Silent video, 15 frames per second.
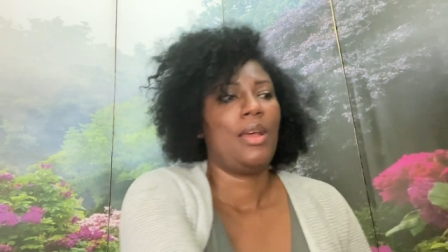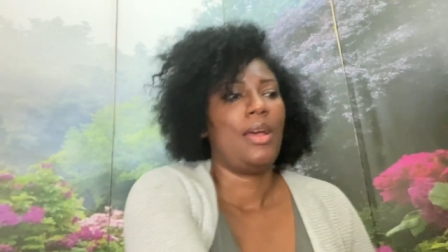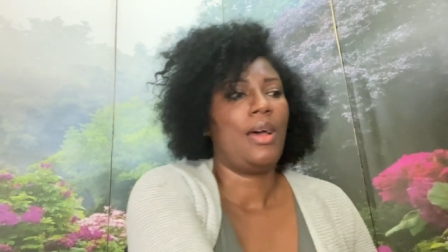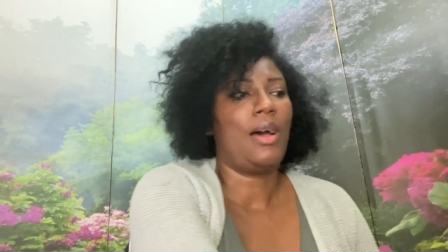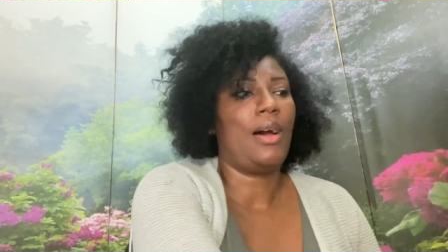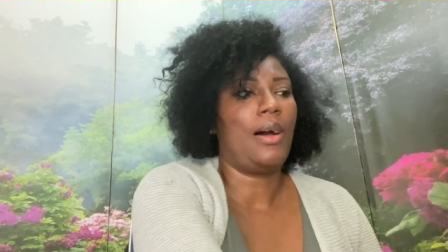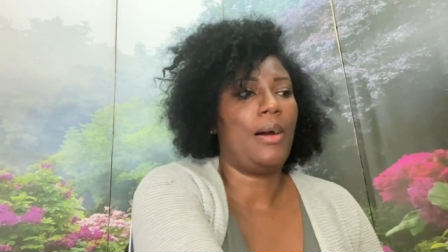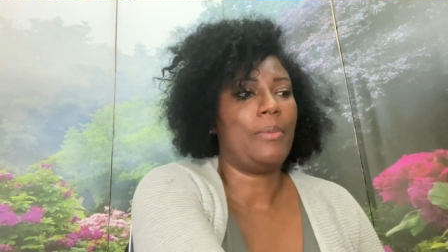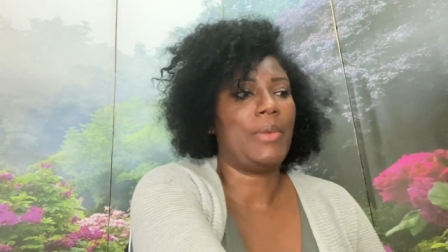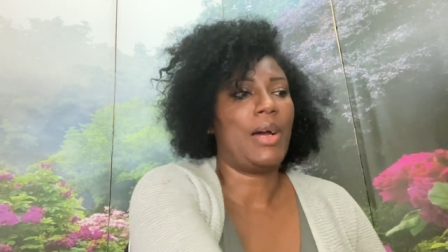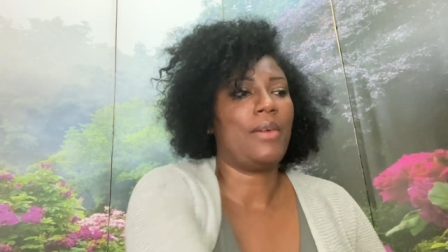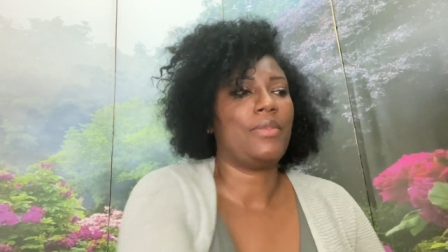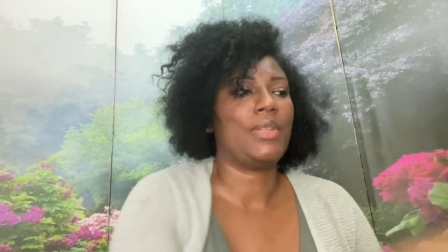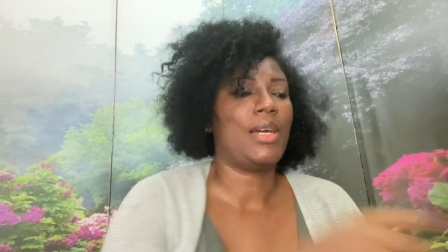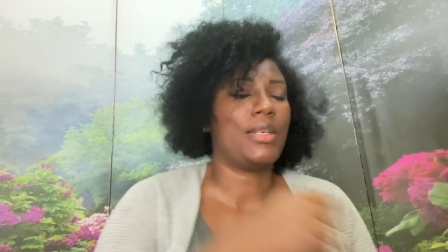um
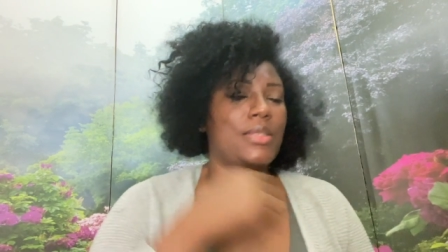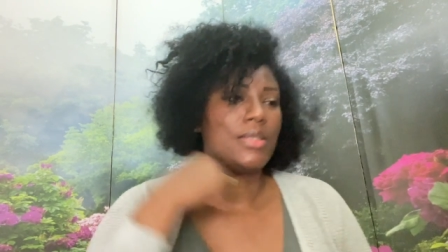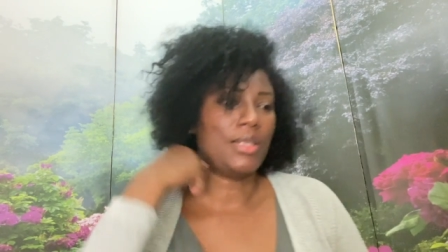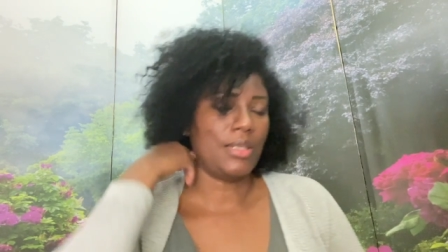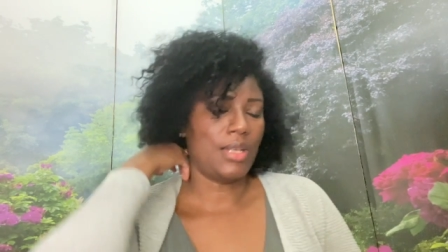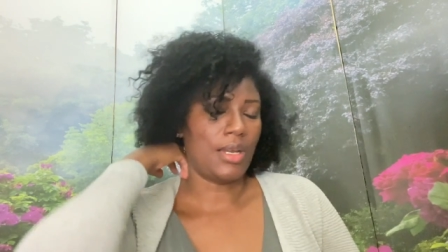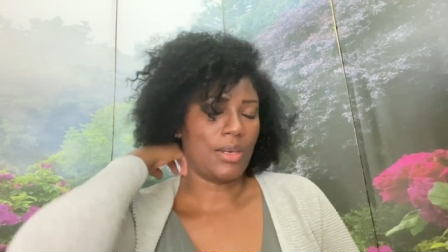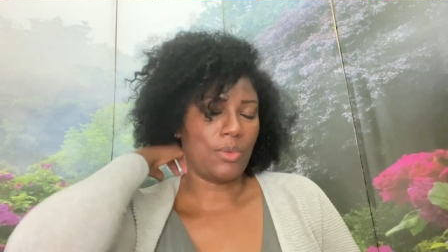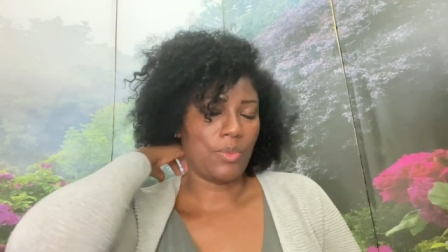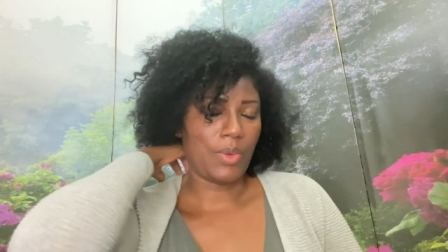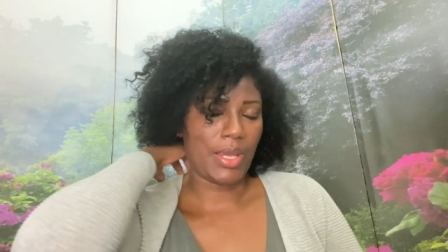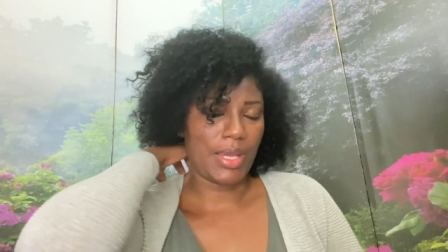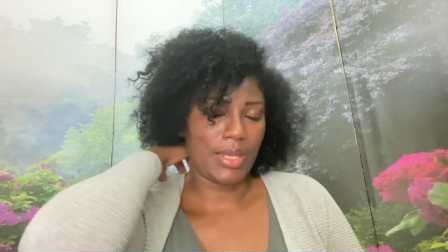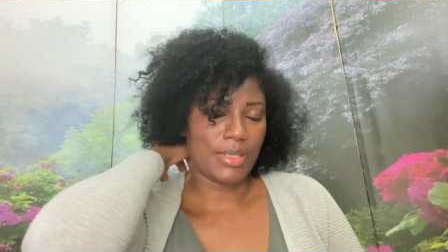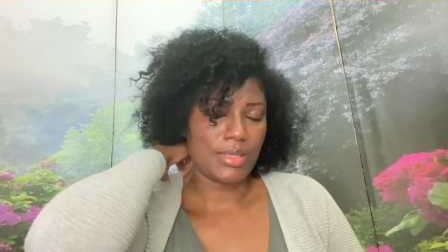i've lost a lot of
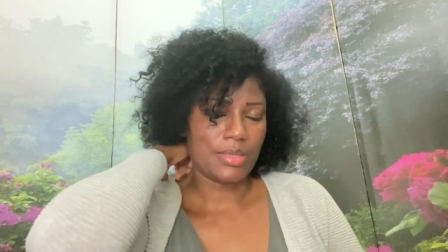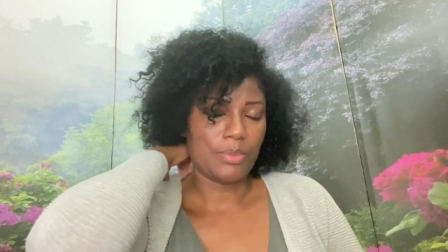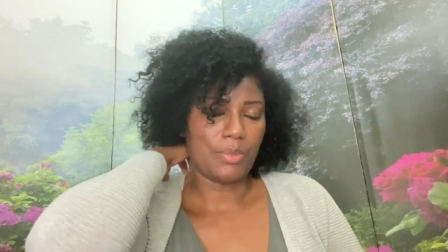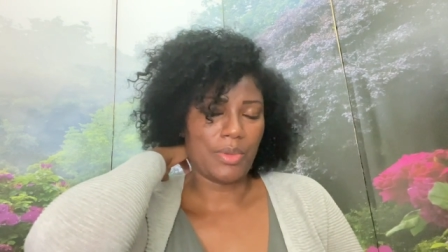weight